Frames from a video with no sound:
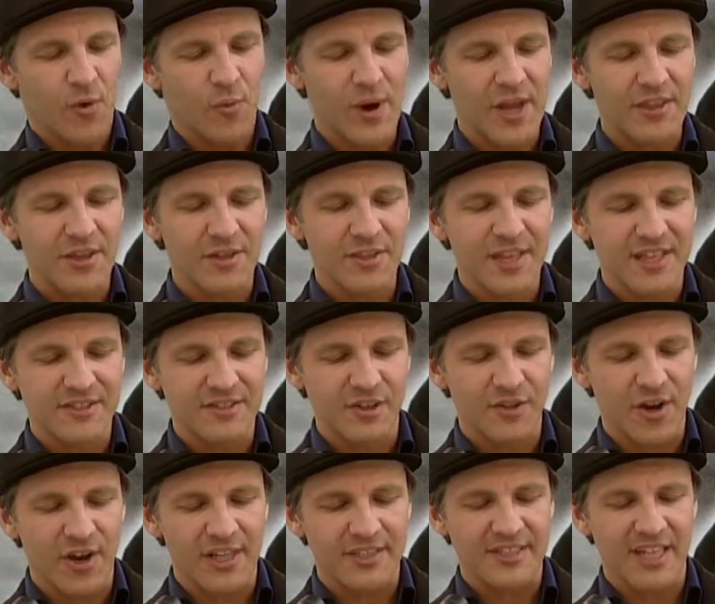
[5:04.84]
Whether these
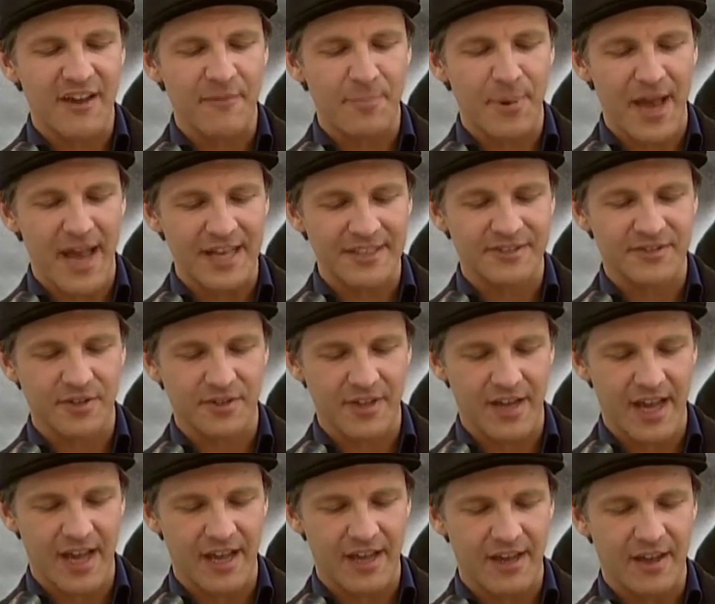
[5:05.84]
laws have passed or
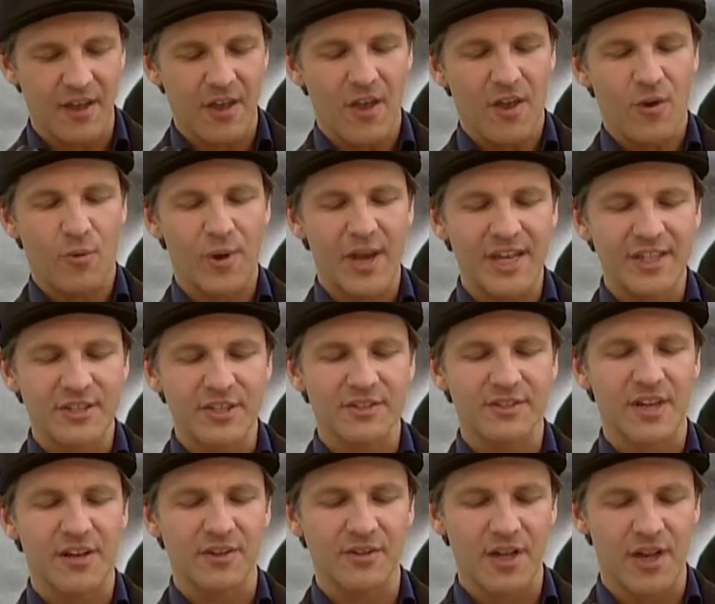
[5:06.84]
not, wages
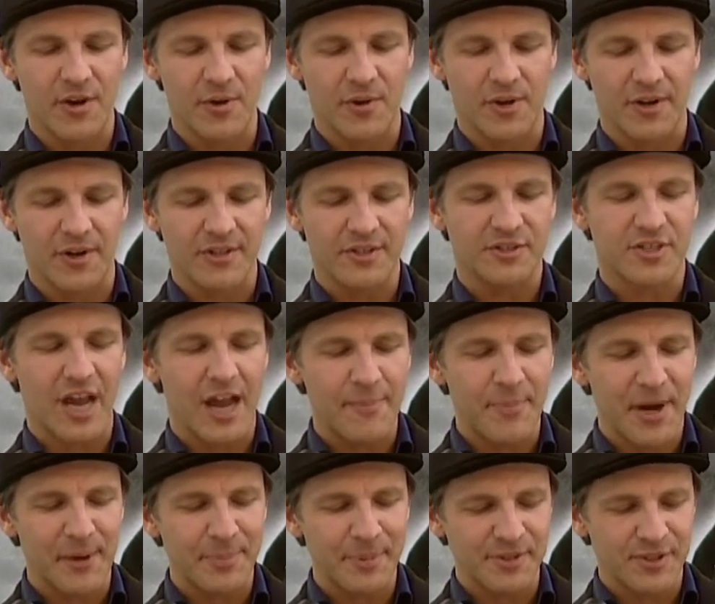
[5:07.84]
are lower, job
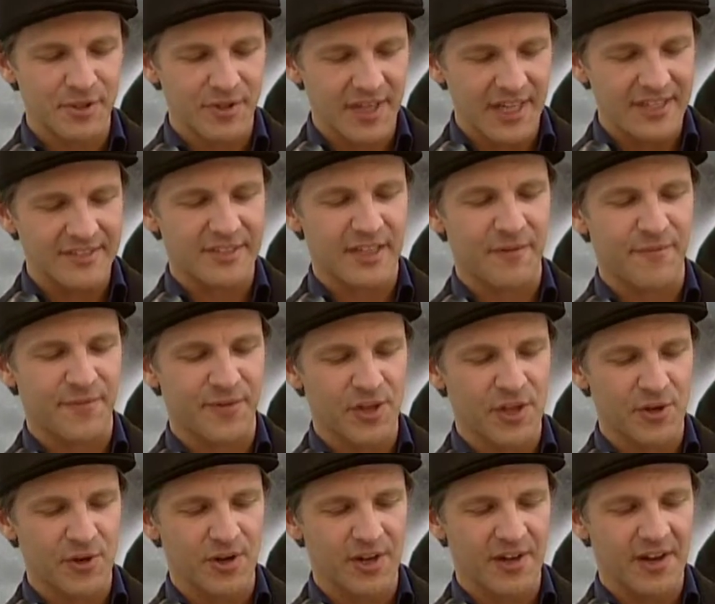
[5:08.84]
opportunities are
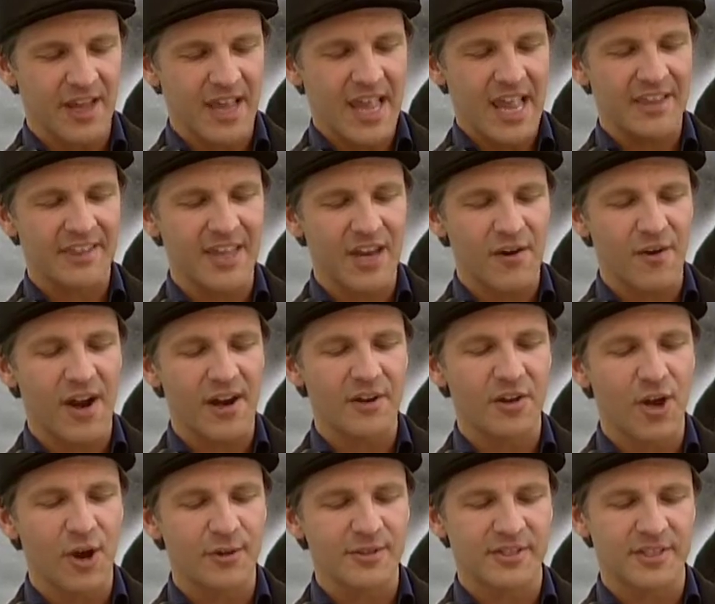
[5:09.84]
fewer, and there are
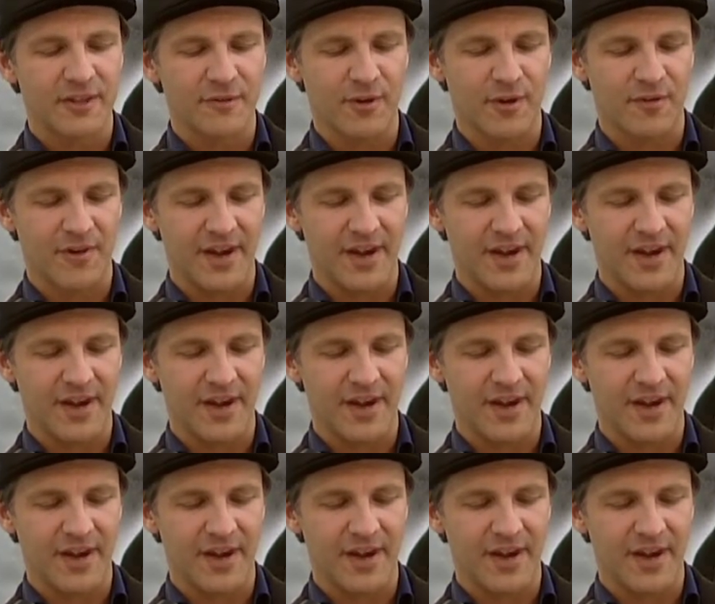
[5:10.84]
no civil